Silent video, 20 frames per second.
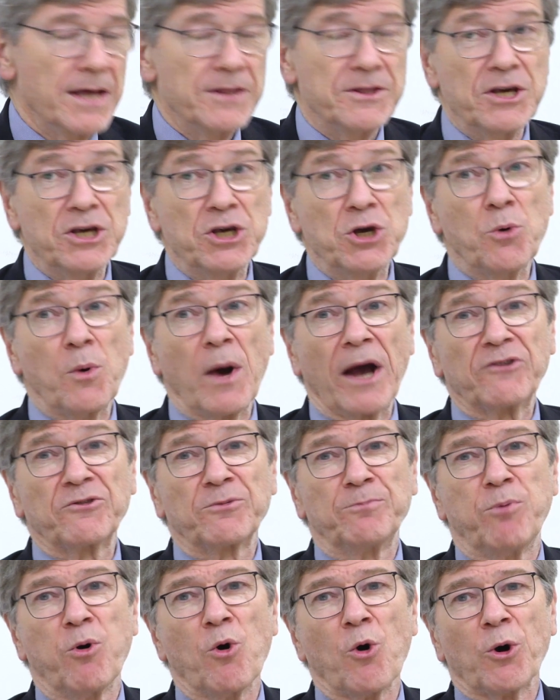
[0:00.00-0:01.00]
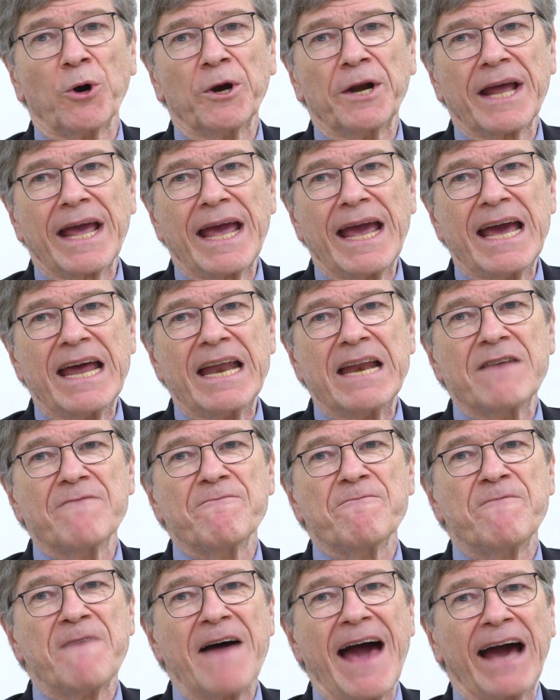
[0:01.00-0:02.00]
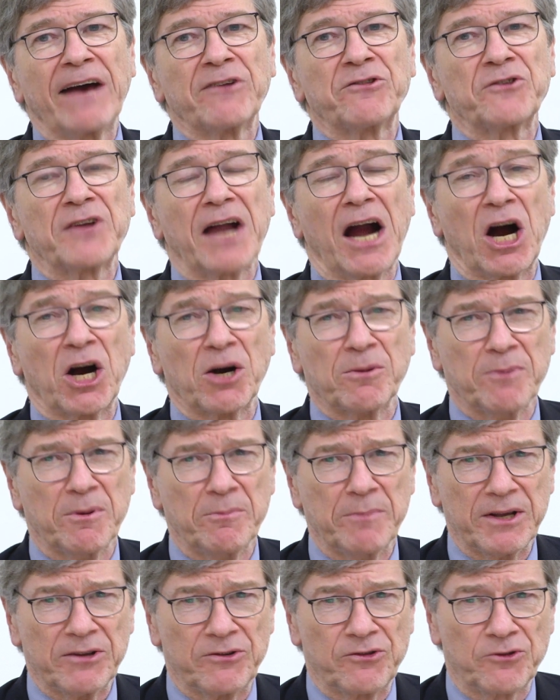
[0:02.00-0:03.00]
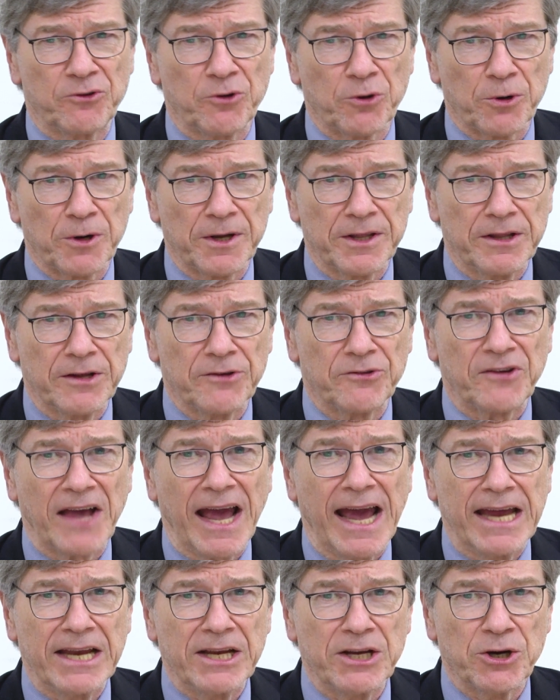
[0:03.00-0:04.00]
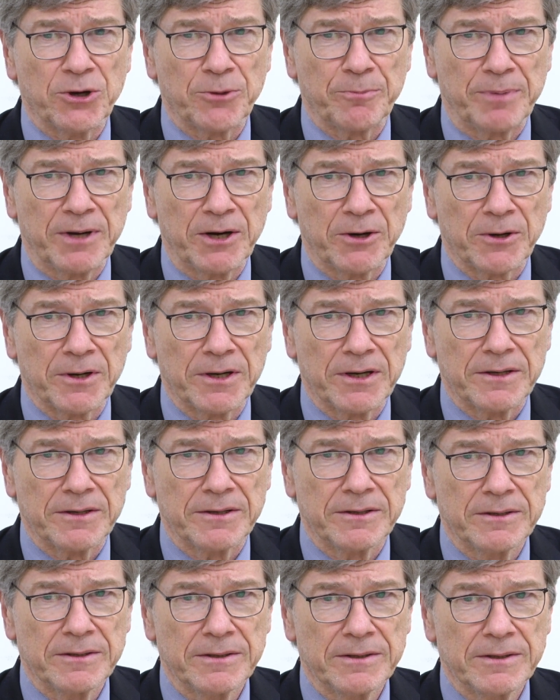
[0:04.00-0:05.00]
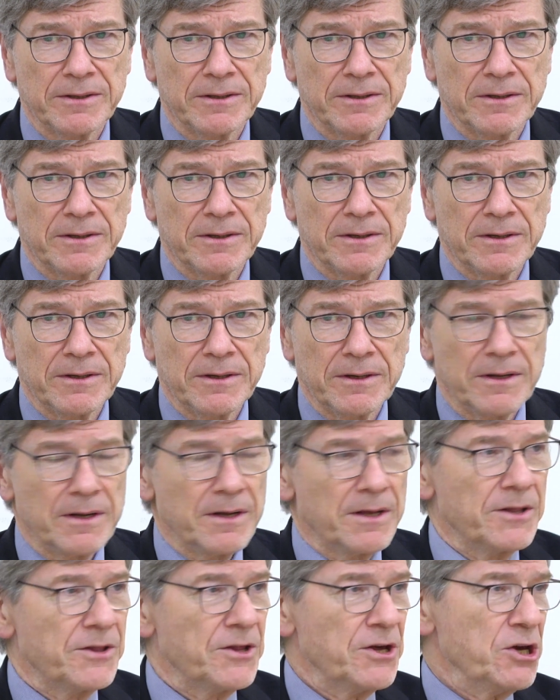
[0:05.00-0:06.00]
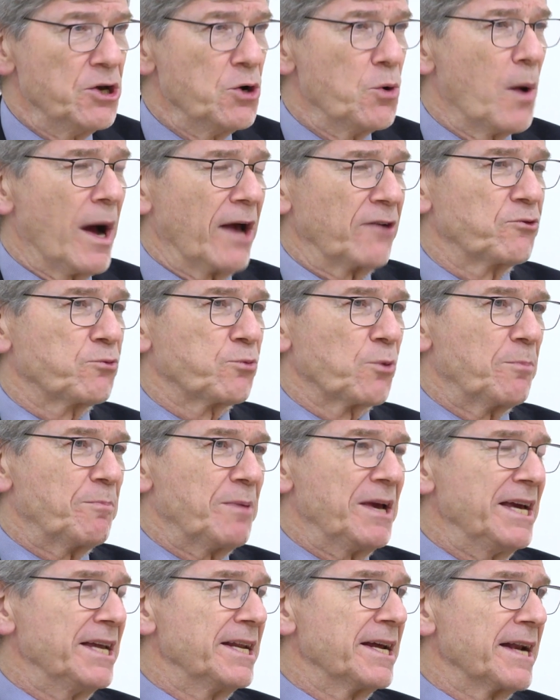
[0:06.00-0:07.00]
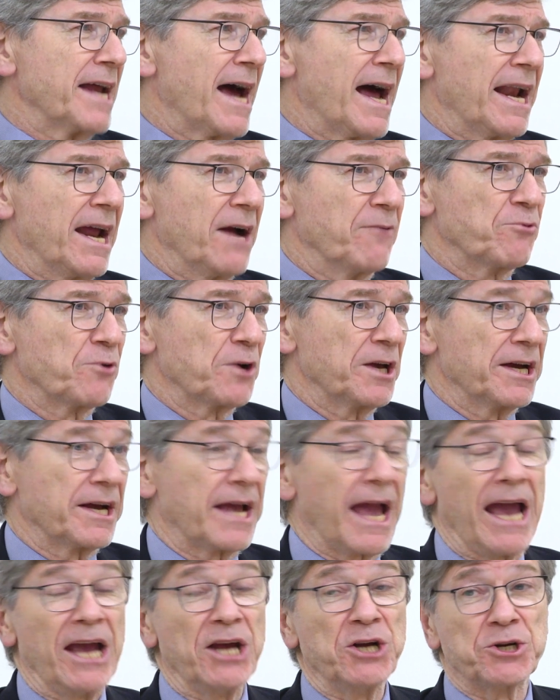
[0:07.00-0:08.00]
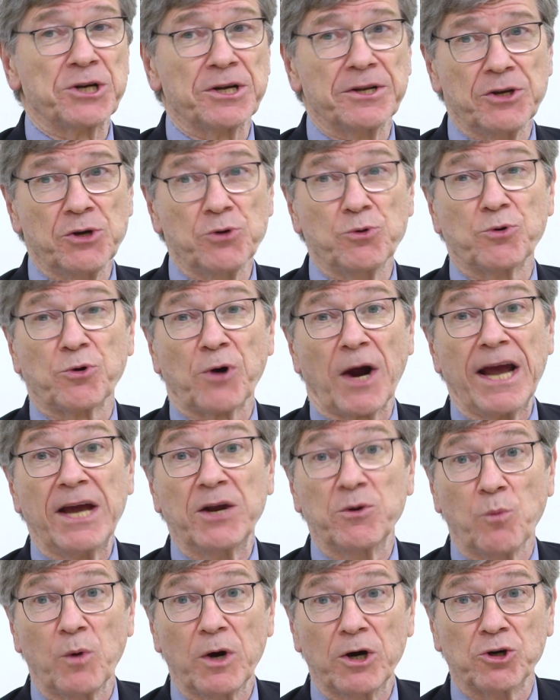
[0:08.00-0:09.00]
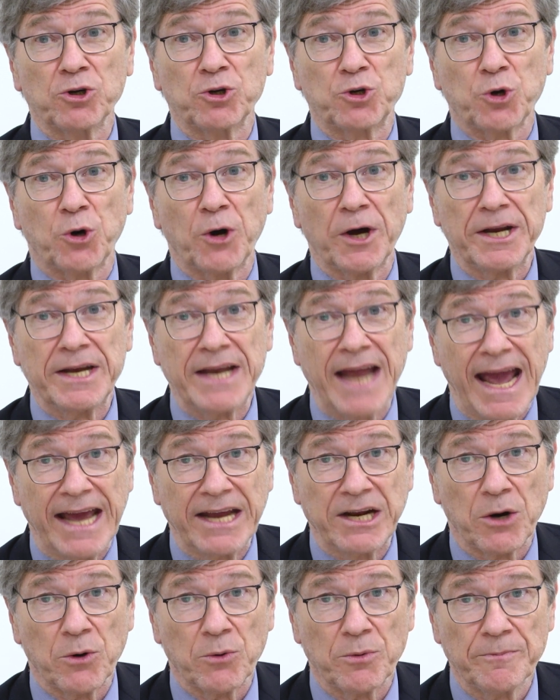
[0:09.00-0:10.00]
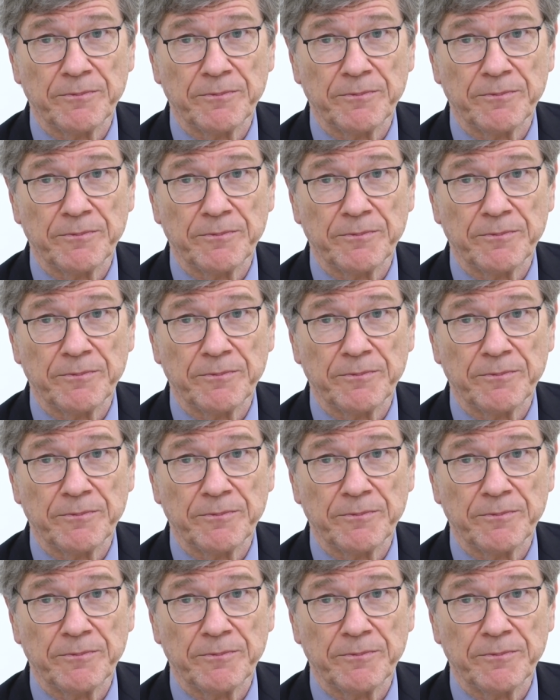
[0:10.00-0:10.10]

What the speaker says: The US poured in vast armaments during this 8-year period. The US repeated on every occasion, Ukraine will join NATO.